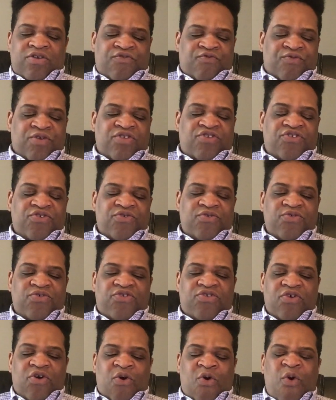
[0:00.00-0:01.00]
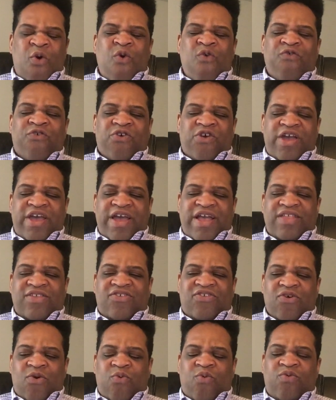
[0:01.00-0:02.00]
reduce overhead.
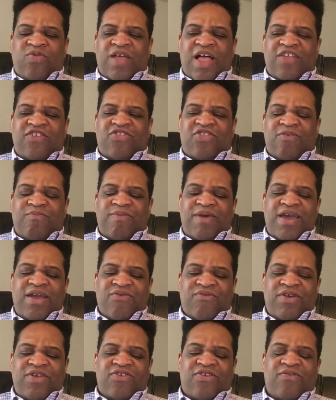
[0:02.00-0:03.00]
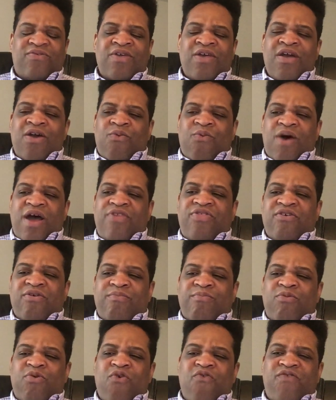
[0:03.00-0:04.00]
So that's the main reason why
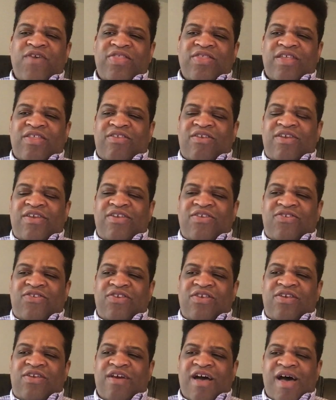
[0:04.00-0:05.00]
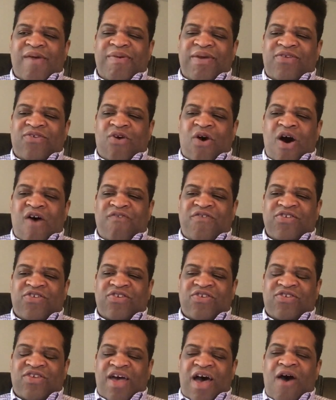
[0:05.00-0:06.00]
they're moving the DC Comics
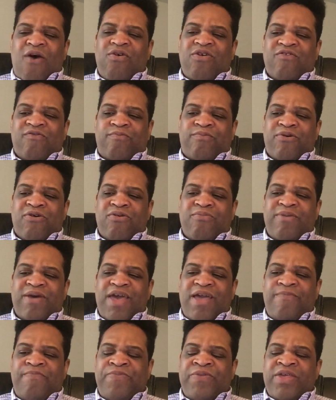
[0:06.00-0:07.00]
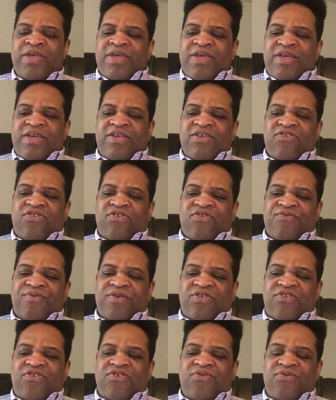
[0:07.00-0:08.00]
offices out of Burbank is to
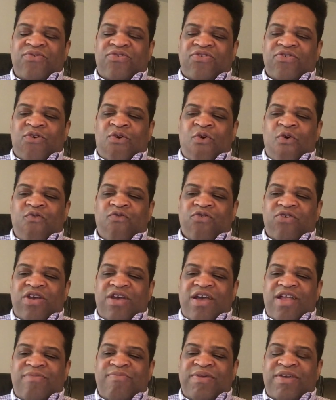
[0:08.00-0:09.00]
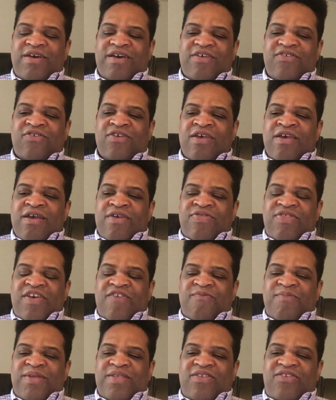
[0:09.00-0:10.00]
reduce overhead because
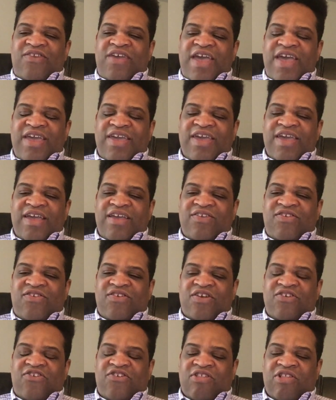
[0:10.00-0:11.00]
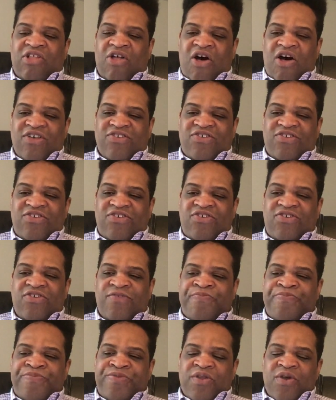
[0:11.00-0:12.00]
they've been taking such losses
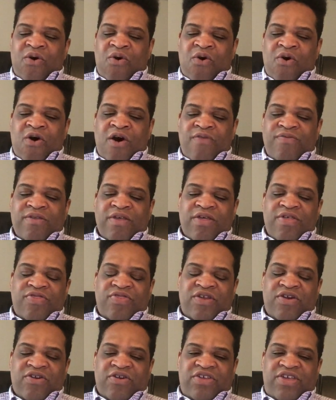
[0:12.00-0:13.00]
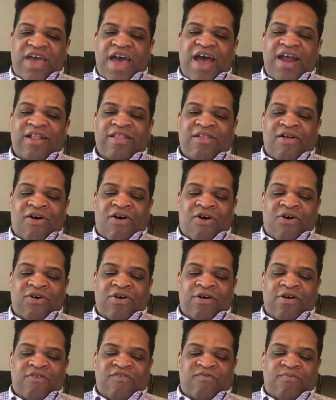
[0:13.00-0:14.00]
on their catalog
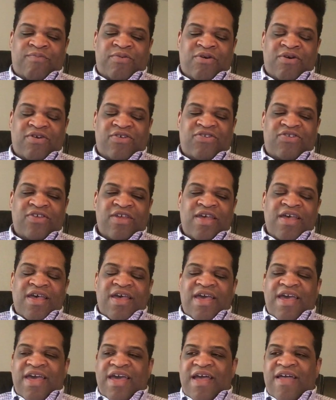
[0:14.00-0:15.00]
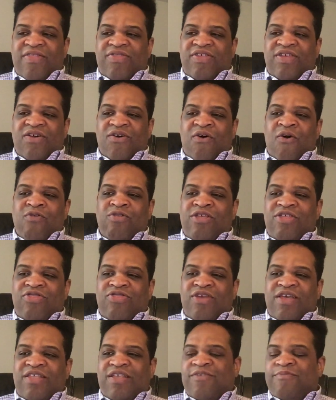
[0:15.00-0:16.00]
of books and the only
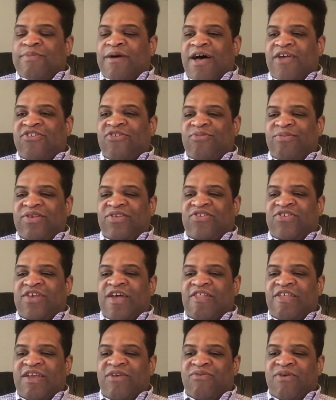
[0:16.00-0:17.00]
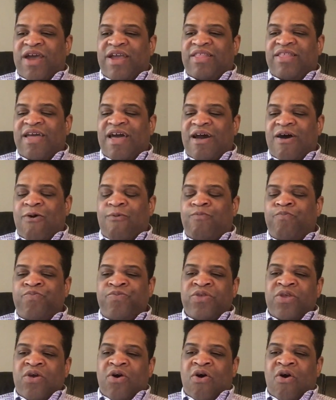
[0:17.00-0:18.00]
thing that's possibly selling right now
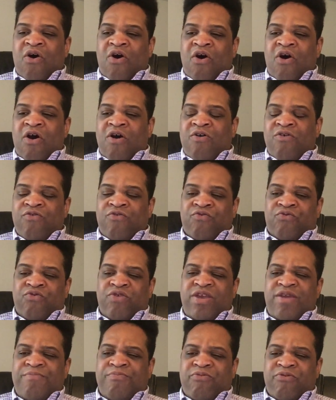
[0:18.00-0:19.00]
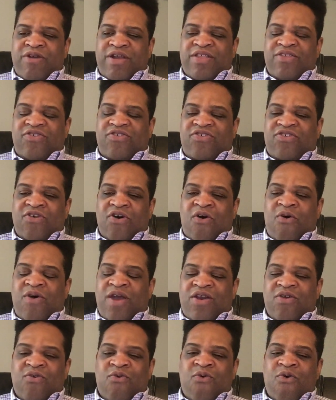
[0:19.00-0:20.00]
are reprints. So
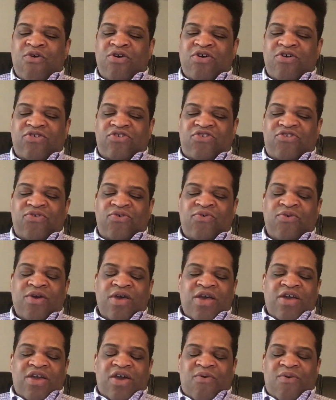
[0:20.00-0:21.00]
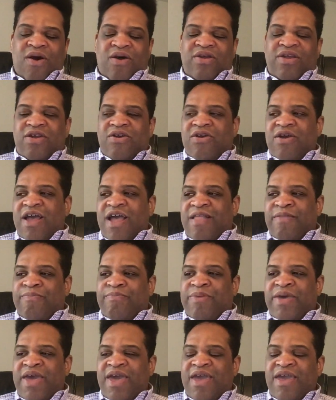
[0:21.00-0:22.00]
in order to go out here
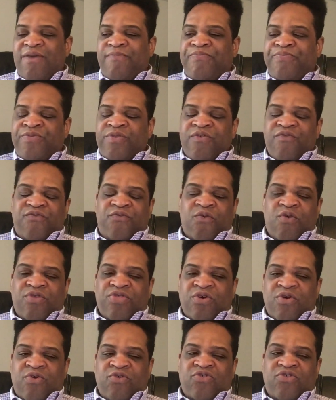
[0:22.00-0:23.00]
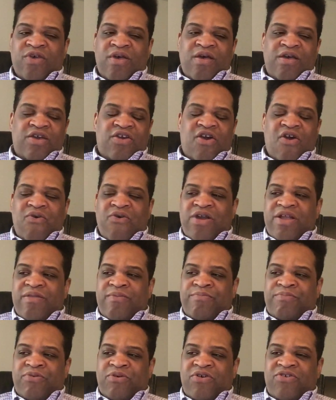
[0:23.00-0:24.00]
and pay for those current
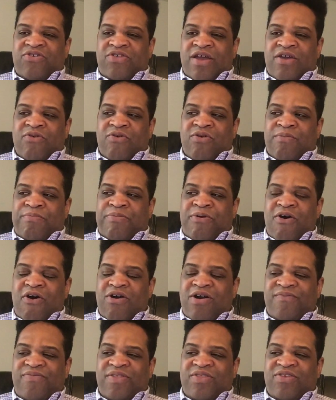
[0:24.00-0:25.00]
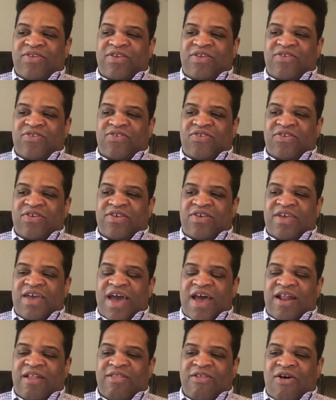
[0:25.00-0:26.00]
books that are a part of the DC
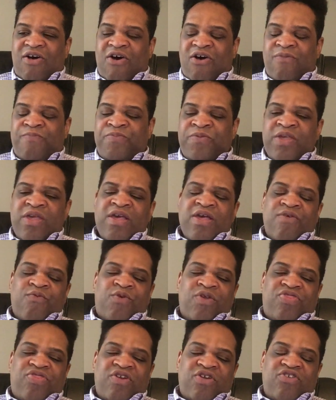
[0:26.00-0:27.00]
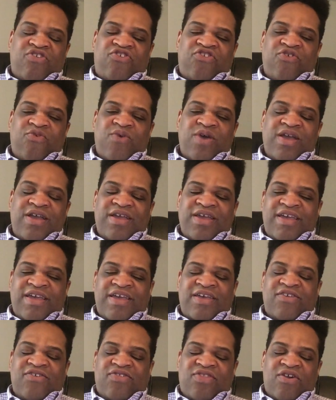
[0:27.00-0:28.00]
catalog, what they're doing
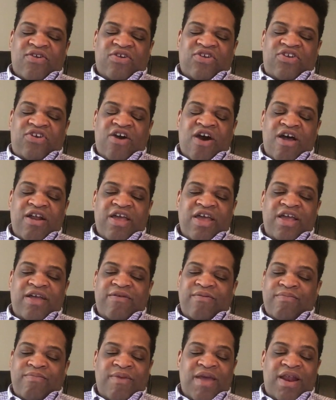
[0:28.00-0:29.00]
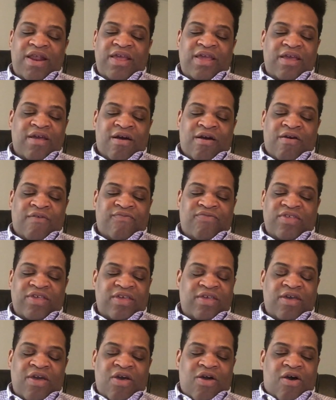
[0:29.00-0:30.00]
is they're cutting many of
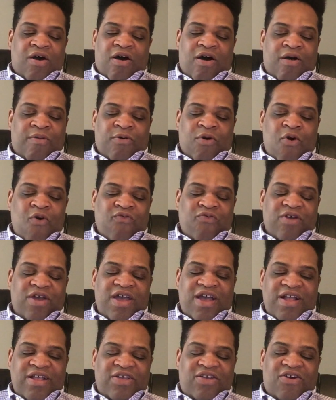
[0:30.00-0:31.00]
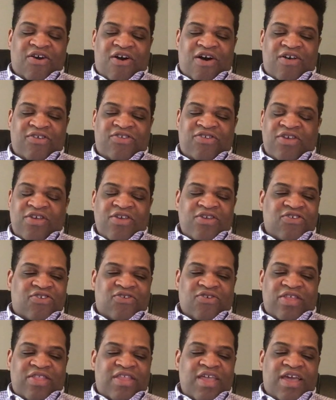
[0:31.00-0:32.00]
the um, overhead costs
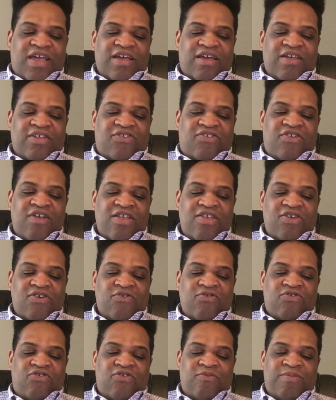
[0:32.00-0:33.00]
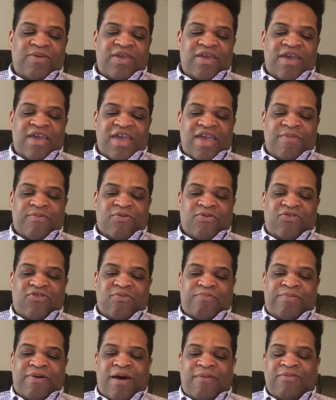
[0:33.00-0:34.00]
so that they can continue to be able
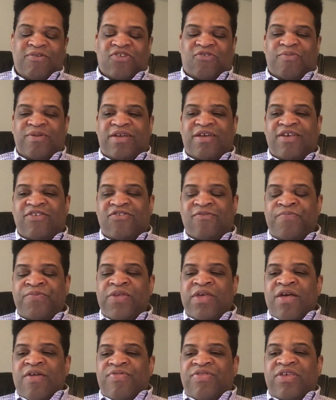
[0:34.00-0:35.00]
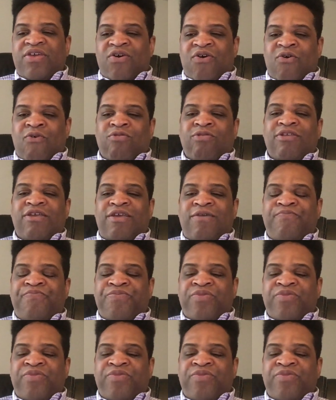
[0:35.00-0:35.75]
to publish because the only